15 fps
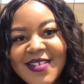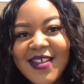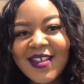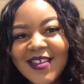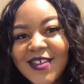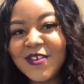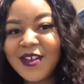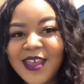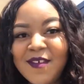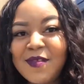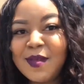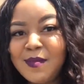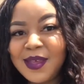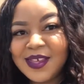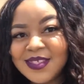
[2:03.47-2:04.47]
They literally have
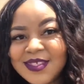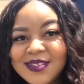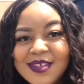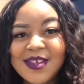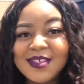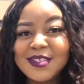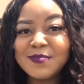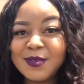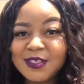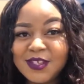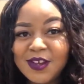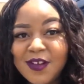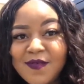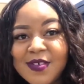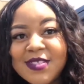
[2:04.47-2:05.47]
the best customer
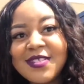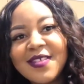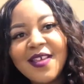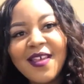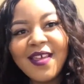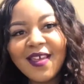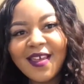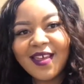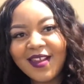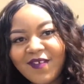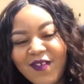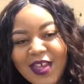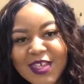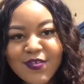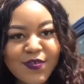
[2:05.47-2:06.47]
service at a
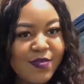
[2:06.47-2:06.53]
fast